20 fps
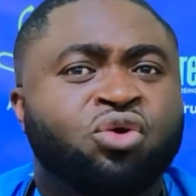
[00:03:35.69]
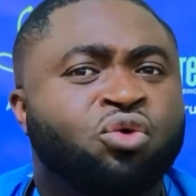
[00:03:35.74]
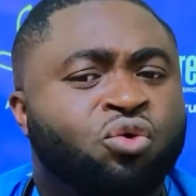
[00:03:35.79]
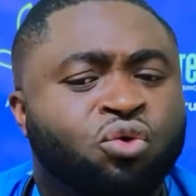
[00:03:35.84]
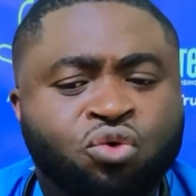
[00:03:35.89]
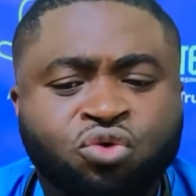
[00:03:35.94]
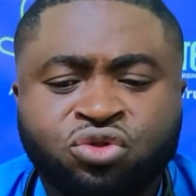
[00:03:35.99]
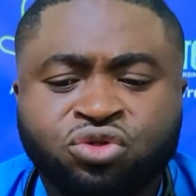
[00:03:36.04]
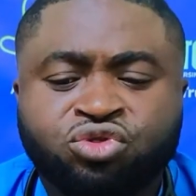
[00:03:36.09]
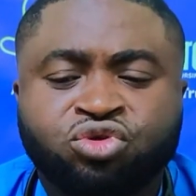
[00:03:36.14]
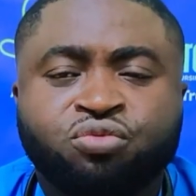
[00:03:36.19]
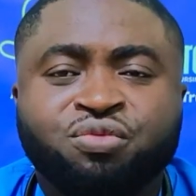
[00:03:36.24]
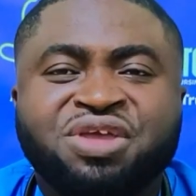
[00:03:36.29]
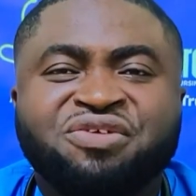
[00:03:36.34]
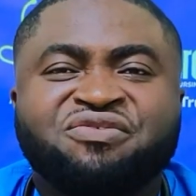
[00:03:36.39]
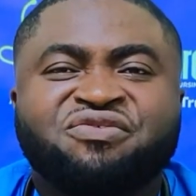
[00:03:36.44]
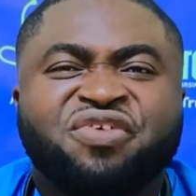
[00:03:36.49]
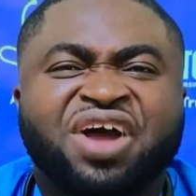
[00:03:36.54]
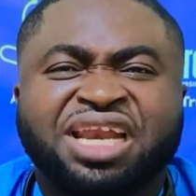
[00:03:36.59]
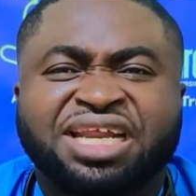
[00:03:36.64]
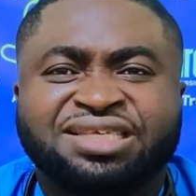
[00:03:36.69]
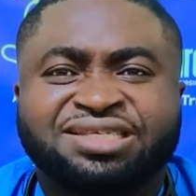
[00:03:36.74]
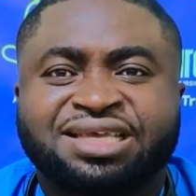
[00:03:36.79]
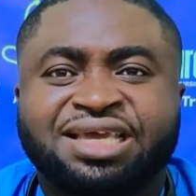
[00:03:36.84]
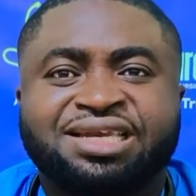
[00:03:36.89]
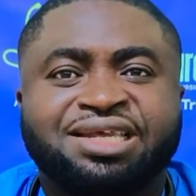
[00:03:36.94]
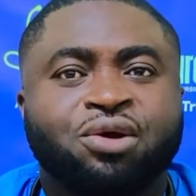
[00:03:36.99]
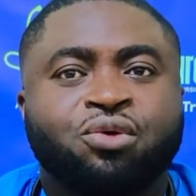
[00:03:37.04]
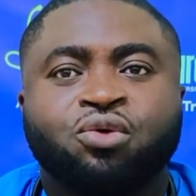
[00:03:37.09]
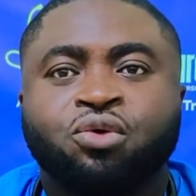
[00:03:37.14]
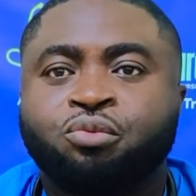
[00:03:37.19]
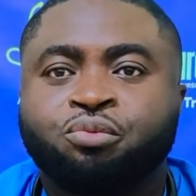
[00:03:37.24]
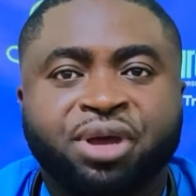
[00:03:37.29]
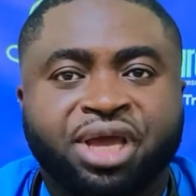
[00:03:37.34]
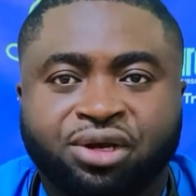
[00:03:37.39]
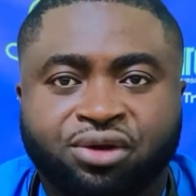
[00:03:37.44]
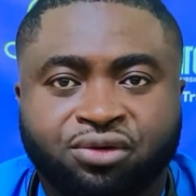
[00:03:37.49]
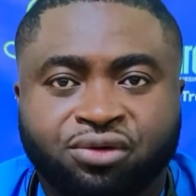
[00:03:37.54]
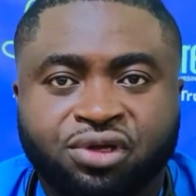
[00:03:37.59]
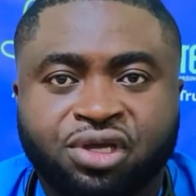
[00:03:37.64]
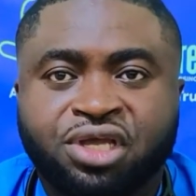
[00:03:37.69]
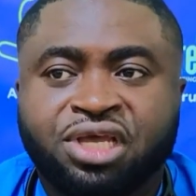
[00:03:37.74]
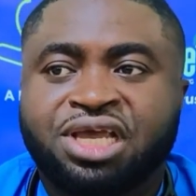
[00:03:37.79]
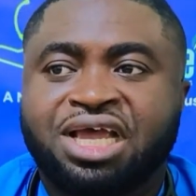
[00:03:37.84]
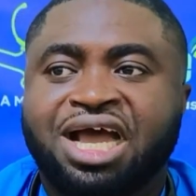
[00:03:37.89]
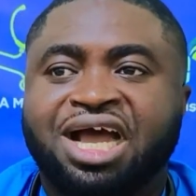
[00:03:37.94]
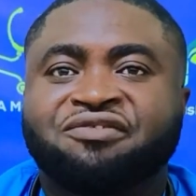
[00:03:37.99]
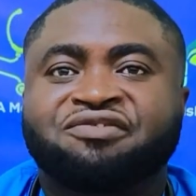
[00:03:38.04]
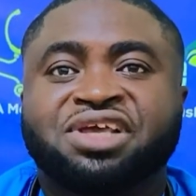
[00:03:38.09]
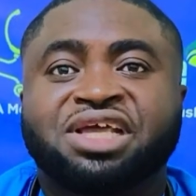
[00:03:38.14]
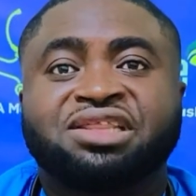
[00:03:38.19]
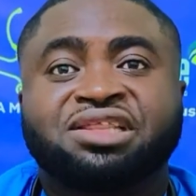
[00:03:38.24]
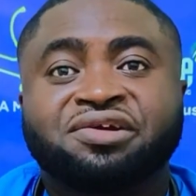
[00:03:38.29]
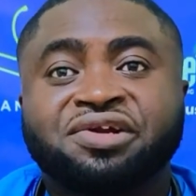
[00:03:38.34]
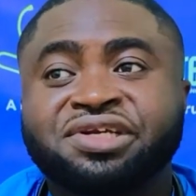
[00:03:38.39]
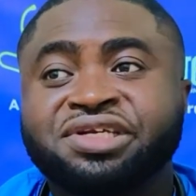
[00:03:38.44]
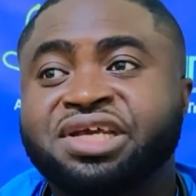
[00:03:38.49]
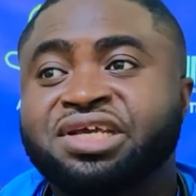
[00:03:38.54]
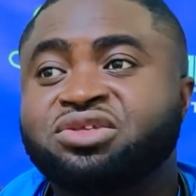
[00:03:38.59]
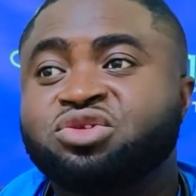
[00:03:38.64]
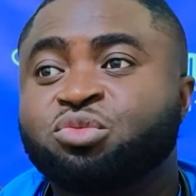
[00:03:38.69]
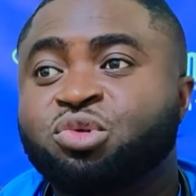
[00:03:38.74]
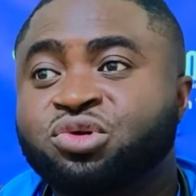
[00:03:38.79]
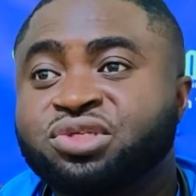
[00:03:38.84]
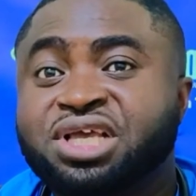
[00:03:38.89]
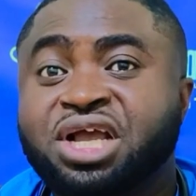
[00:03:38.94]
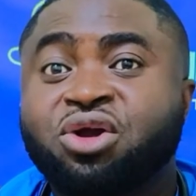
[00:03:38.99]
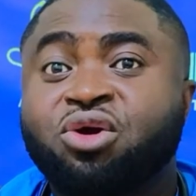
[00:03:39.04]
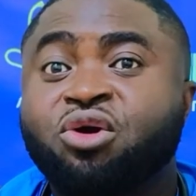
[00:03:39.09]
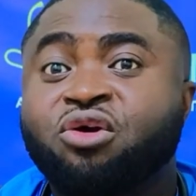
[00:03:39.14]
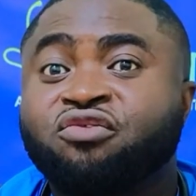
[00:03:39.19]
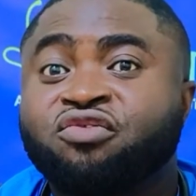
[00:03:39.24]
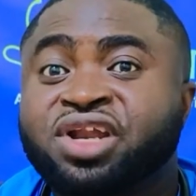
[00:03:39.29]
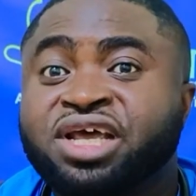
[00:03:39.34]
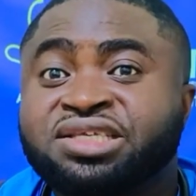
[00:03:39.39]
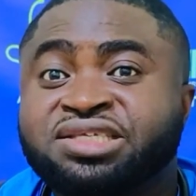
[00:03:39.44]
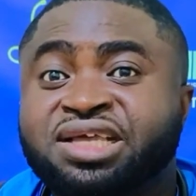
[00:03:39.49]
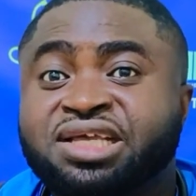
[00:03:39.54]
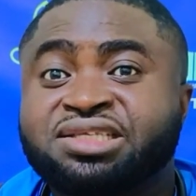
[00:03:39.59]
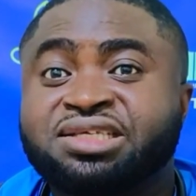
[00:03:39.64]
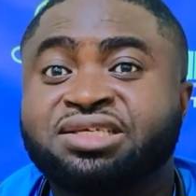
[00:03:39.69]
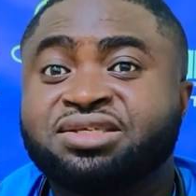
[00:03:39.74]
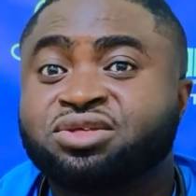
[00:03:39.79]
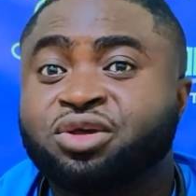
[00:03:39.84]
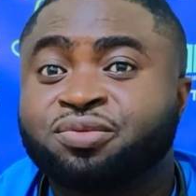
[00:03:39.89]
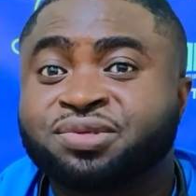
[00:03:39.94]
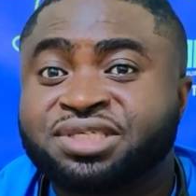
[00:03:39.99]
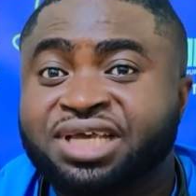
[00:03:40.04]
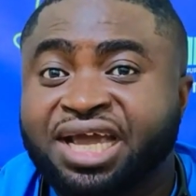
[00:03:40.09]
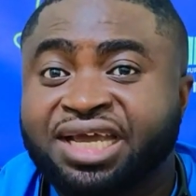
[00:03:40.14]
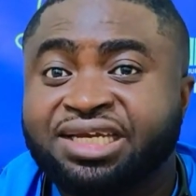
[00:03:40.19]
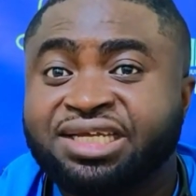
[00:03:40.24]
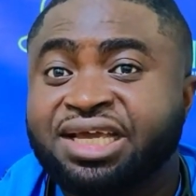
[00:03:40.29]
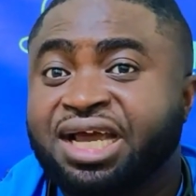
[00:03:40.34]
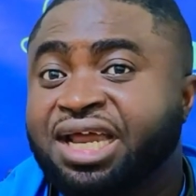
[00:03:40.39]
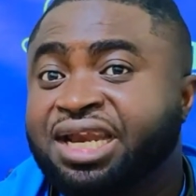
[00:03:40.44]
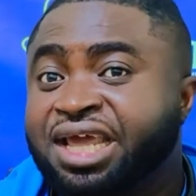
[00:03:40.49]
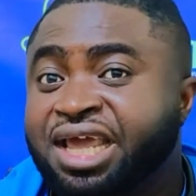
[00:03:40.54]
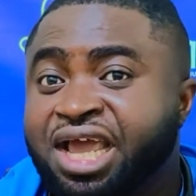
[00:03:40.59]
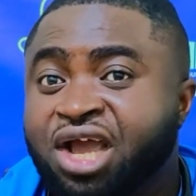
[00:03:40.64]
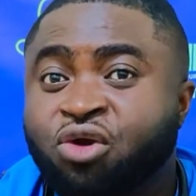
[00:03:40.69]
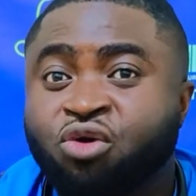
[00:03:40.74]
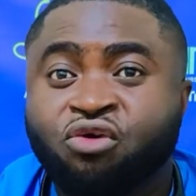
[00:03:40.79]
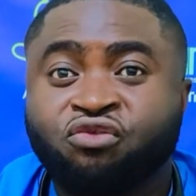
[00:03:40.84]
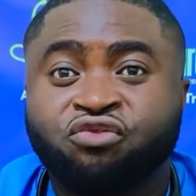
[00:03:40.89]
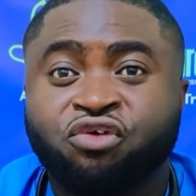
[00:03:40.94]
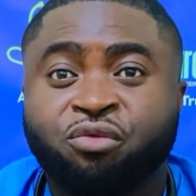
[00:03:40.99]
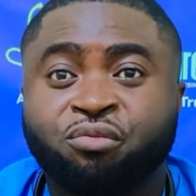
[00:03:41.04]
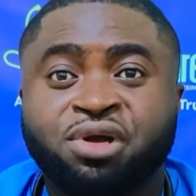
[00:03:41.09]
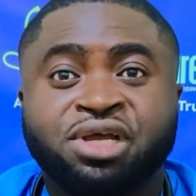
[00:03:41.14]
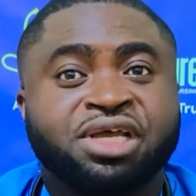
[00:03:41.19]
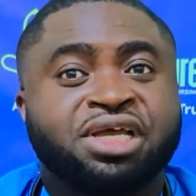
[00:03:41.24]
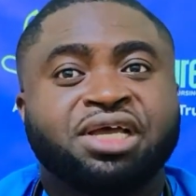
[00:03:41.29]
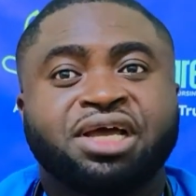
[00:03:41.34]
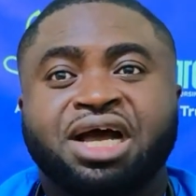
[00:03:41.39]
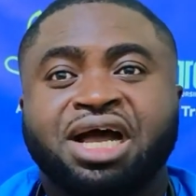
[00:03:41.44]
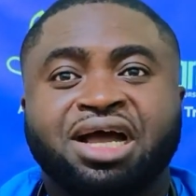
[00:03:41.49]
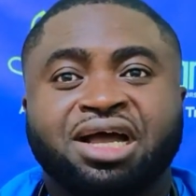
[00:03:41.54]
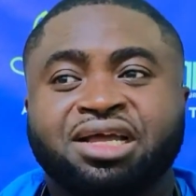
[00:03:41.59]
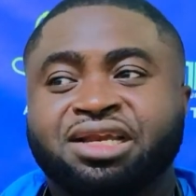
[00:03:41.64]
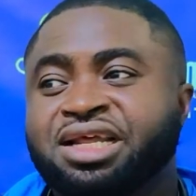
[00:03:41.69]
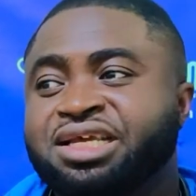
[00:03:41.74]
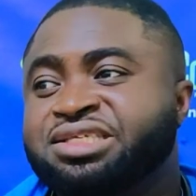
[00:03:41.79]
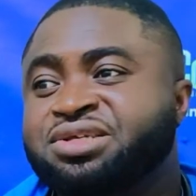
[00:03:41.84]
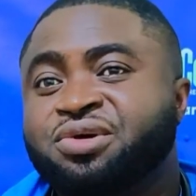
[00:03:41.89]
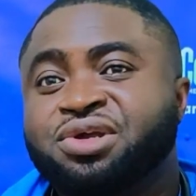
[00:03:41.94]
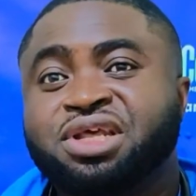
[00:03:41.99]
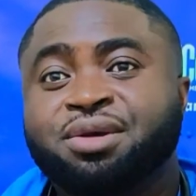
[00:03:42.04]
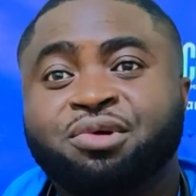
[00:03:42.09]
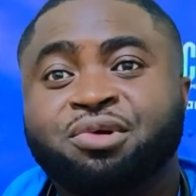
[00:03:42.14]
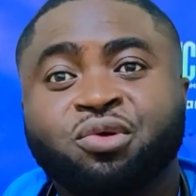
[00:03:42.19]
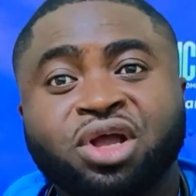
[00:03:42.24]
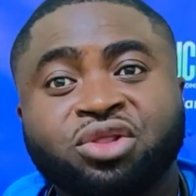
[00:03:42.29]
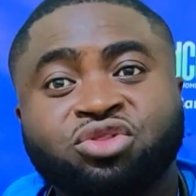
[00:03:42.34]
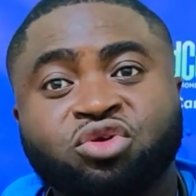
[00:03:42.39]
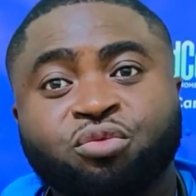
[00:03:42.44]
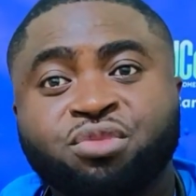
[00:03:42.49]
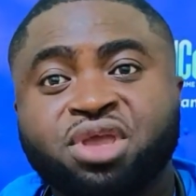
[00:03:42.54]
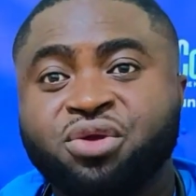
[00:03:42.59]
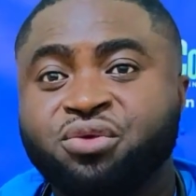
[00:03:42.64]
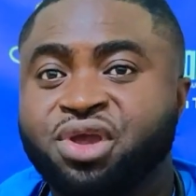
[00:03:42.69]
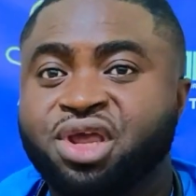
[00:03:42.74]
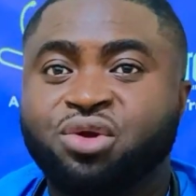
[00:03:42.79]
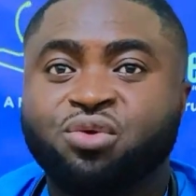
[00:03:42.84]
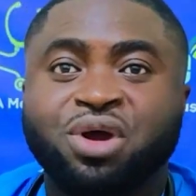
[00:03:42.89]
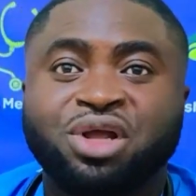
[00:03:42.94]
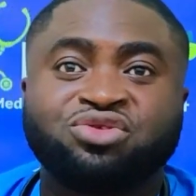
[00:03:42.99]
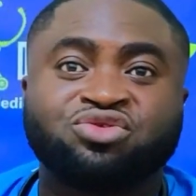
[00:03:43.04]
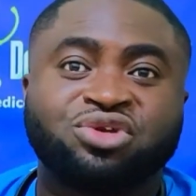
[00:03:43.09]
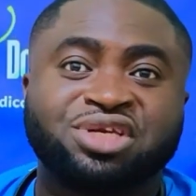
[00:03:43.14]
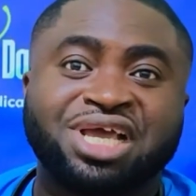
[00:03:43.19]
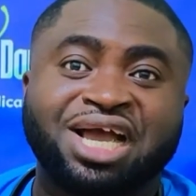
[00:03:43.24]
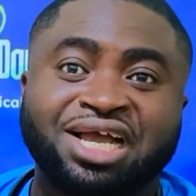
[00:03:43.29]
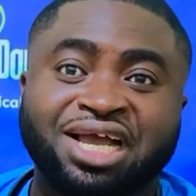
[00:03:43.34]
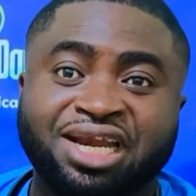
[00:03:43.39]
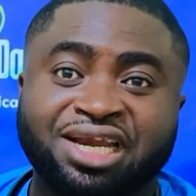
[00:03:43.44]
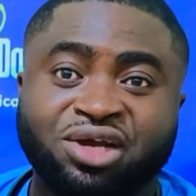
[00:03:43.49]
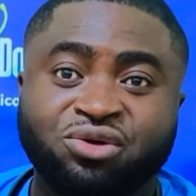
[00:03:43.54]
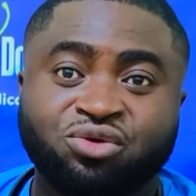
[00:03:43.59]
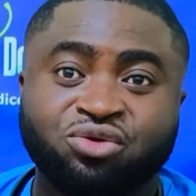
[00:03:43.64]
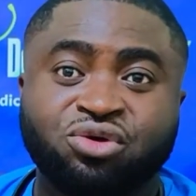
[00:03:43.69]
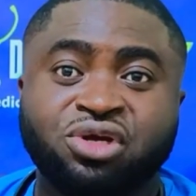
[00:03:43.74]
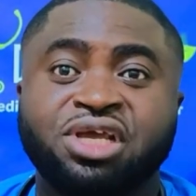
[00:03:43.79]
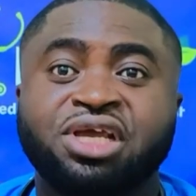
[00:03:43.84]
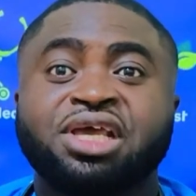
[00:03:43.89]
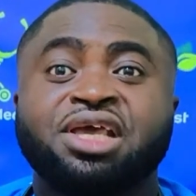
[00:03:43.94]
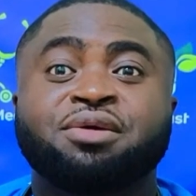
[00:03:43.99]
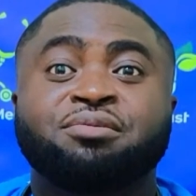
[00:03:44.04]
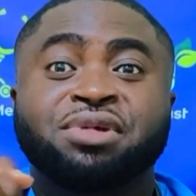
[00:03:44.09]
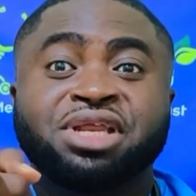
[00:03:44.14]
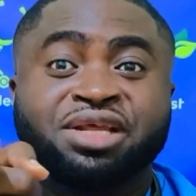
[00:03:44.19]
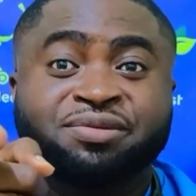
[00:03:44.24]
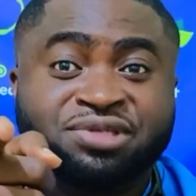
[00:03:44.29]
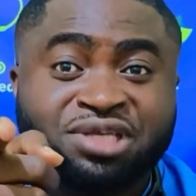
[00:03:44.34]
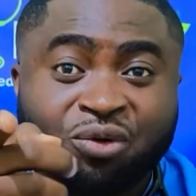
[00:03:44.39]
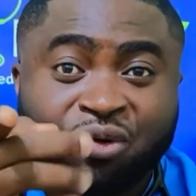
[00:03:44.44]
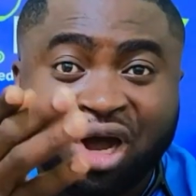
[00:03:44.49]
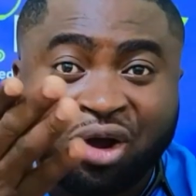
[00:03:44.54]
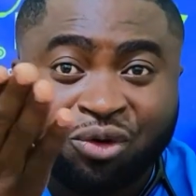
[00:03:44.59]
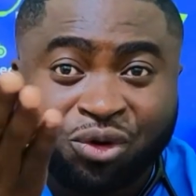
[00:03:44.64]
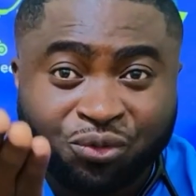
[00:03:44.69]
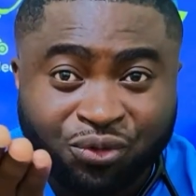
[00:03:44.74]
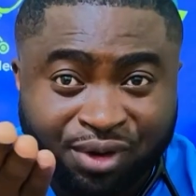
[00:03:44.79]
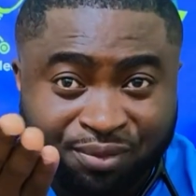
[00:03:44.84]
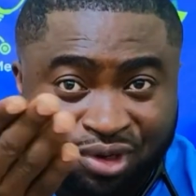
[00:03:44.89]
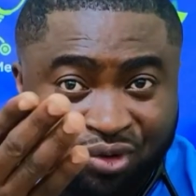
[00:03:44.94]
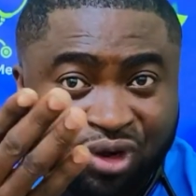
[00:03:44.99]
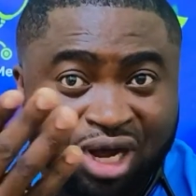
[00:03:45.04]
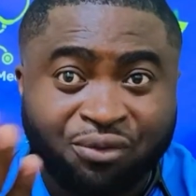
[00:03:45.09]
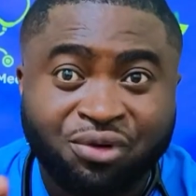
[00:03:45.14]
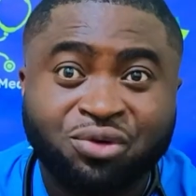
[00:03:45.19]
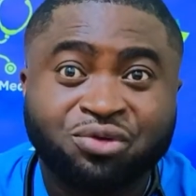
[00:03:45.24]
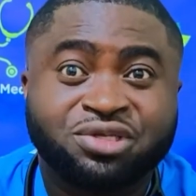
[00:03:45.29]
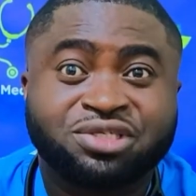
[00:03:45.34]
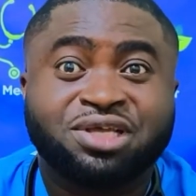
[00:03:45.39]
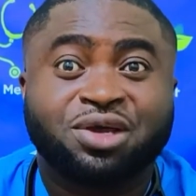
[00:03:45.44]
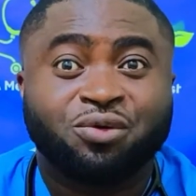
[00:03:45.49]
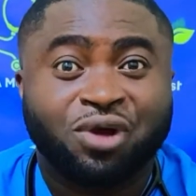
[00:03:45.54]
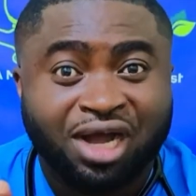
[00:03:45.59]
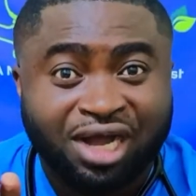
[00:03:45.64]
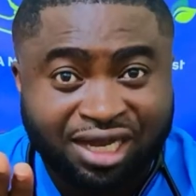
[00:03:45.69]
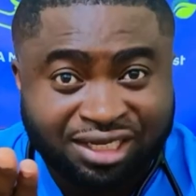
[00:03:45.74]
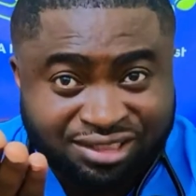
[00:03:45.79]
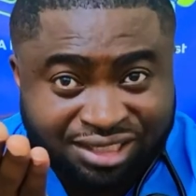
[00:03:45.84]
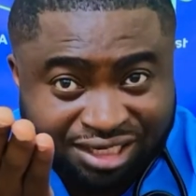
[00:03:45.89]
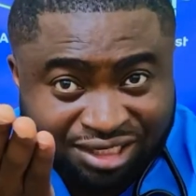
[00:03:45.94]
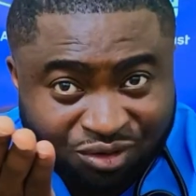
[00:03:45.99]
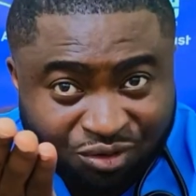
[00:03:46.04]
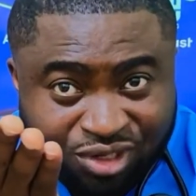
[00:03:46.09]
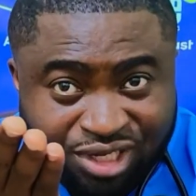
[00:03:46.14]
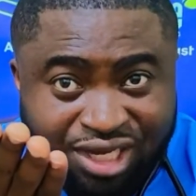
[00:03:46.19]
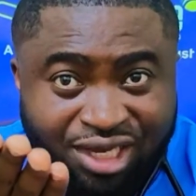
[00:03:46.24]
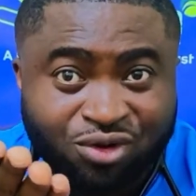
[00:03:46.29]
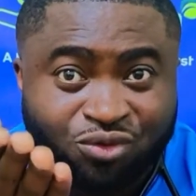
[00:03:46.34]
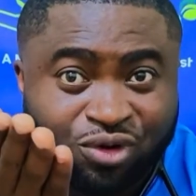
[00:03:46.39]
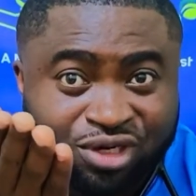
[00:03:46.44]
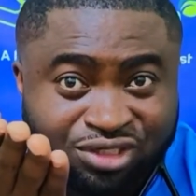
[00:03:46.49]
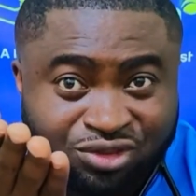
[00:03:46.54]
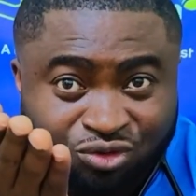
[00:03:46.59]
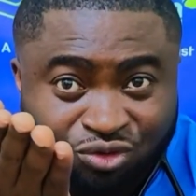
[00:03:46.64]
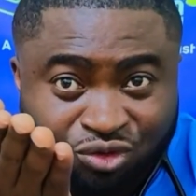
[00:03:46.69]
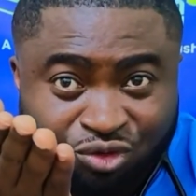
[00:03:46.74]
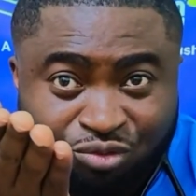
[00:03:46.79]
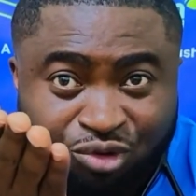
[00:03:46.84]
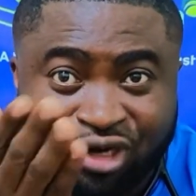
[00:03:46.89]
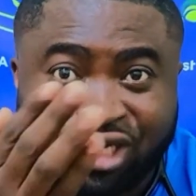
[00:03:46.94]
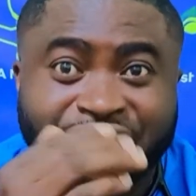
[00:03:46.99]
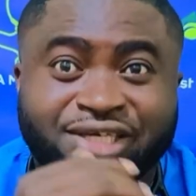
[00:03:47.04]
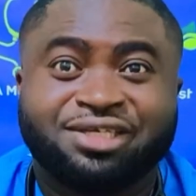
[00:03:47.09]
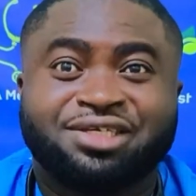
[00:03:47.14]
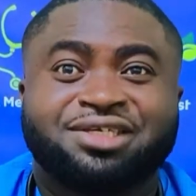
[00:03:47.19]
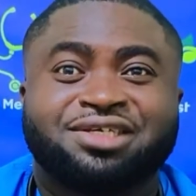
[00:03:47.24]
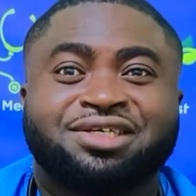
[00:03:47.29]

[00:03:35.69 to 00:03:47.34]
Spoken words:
Untumi mfa ne said e wo pe no. After 3 days, you say cough now started subsiding and I cough from now say we want to marry no want to dia kanego. Minim say wa wo hwe me when we say one kasa de wo ye no we di wo bone.